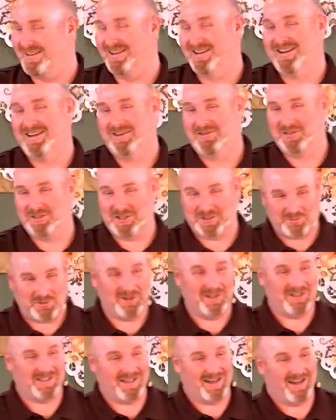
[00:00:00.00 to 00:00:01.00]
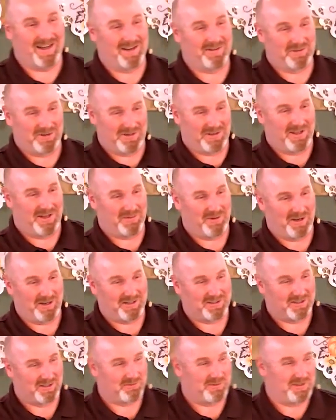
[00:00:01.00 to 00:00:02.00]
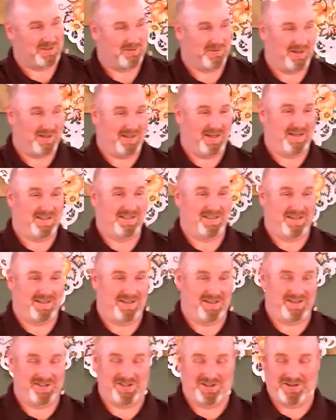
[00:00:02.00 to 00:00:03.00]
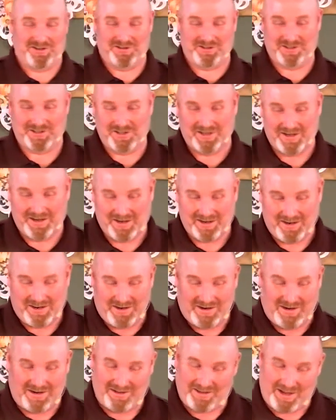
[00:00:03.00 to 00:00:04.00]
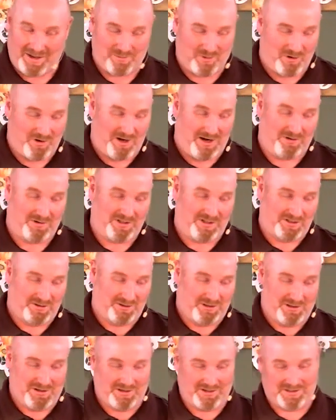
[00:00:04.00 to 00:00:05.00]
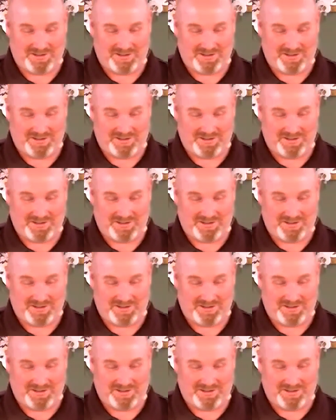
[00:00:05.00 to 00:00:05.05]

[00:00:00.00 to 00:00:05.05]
which is pretty sad when you think about it. It took me to my late teenage years. And at that point, I was so lost,